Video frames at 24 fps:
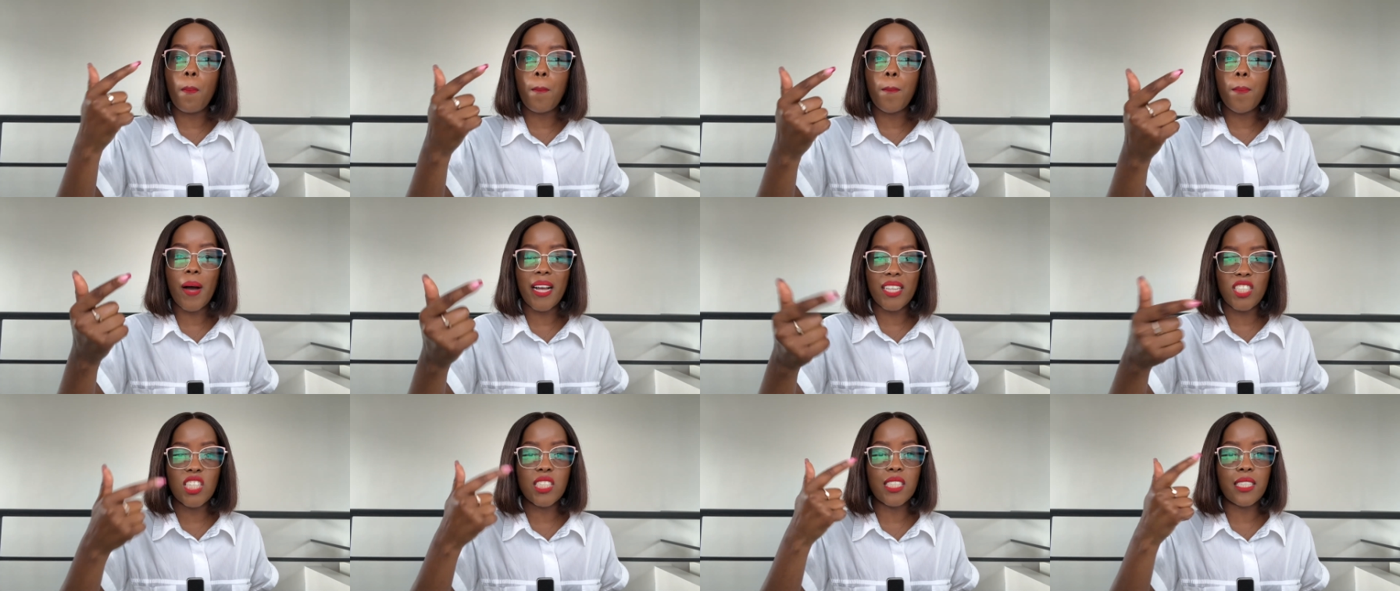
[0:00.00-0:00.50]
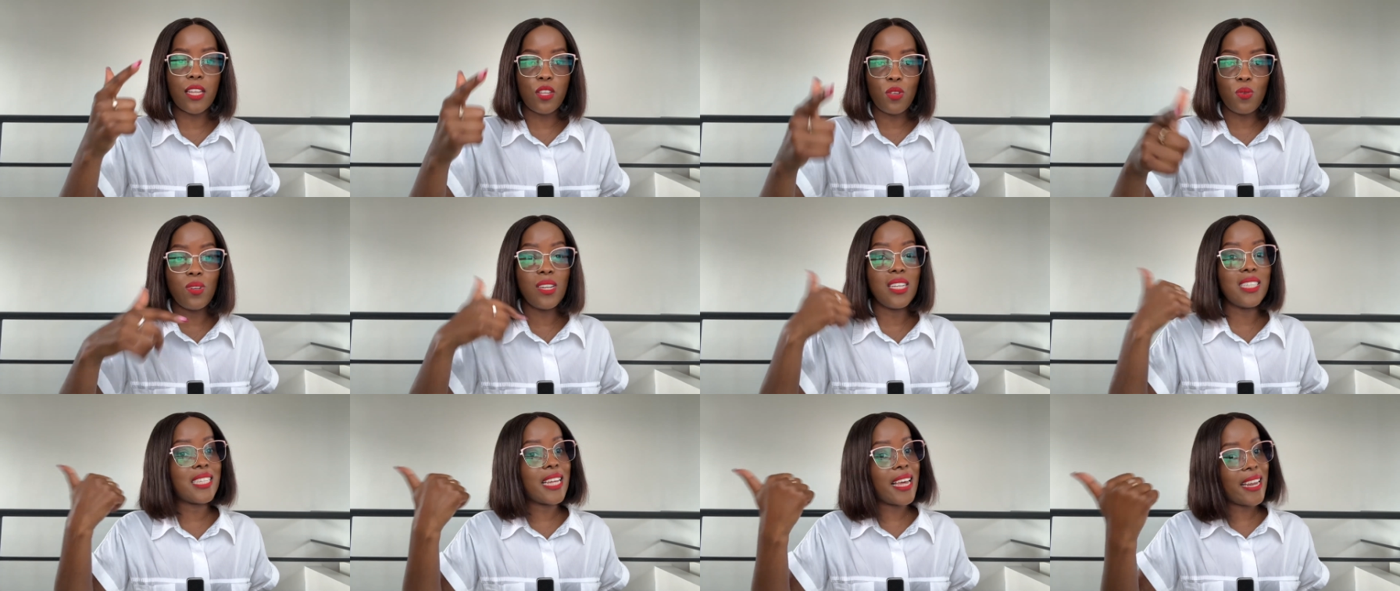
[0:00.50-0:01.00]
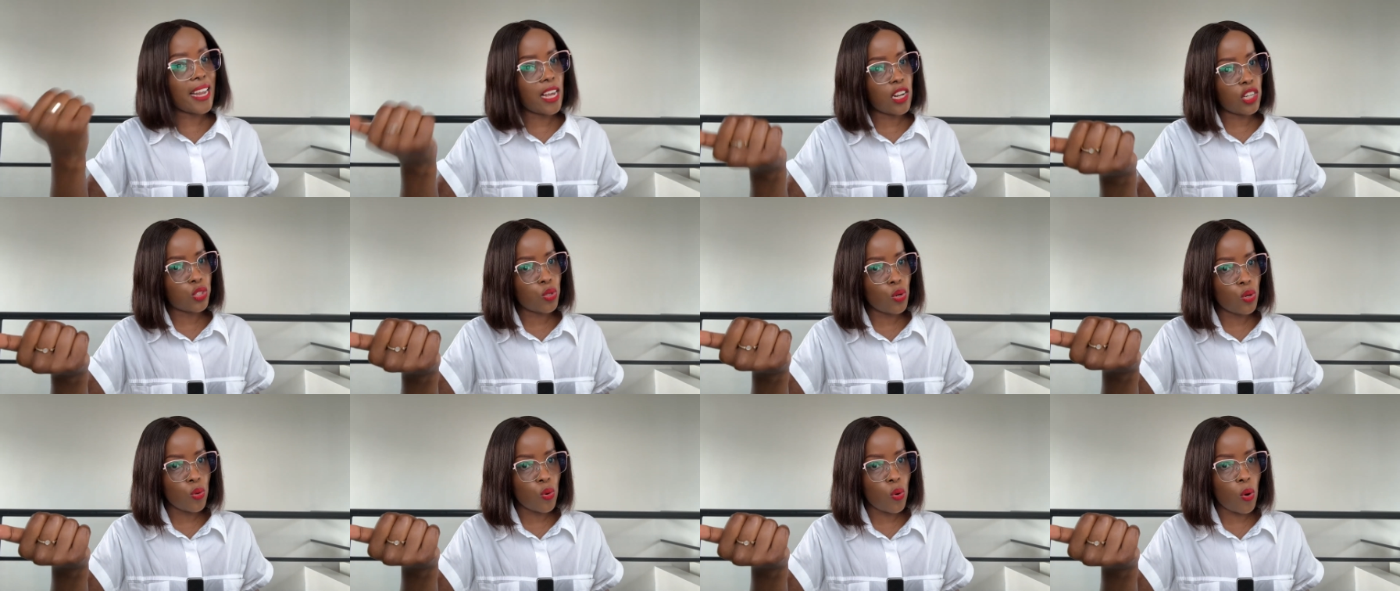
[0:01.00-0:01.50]
purchase the units, and I'll show
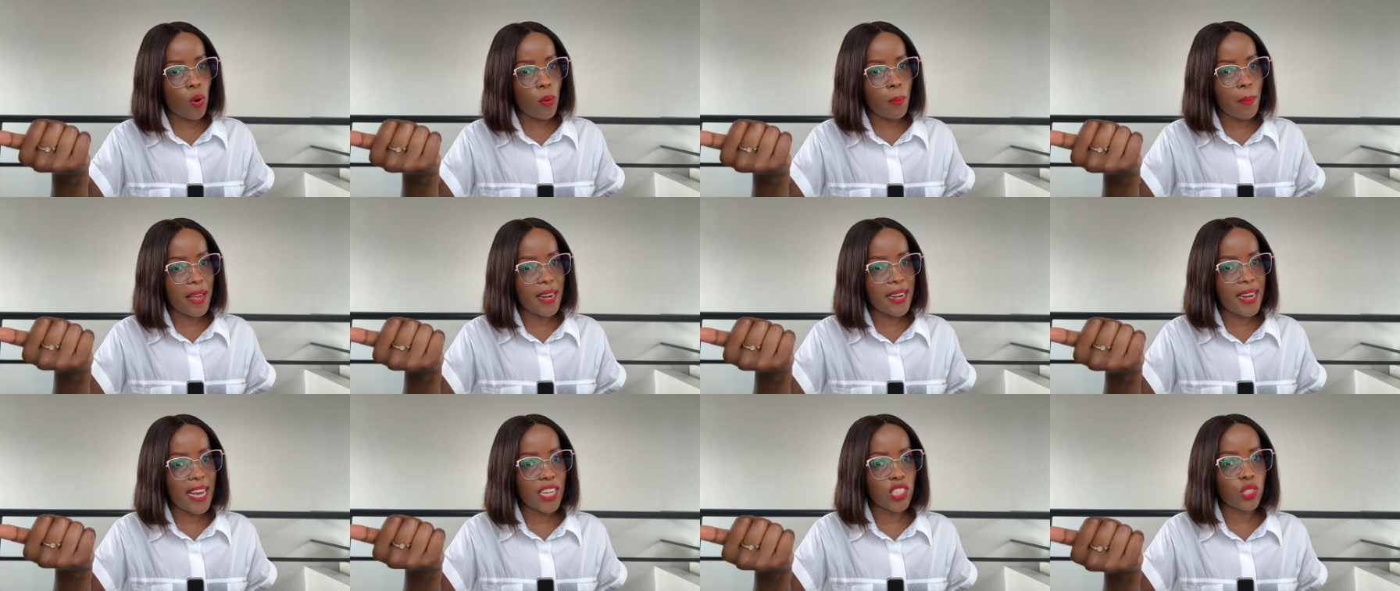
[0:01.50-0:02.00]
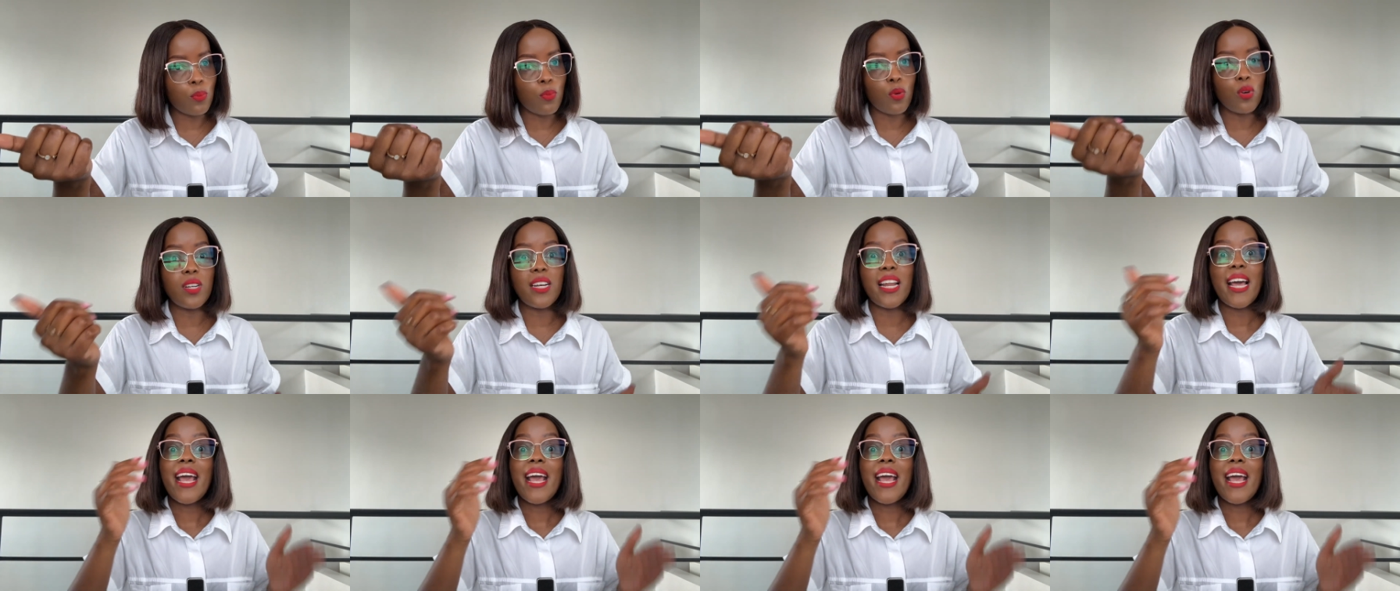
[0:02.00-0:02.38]
you on my dashboard.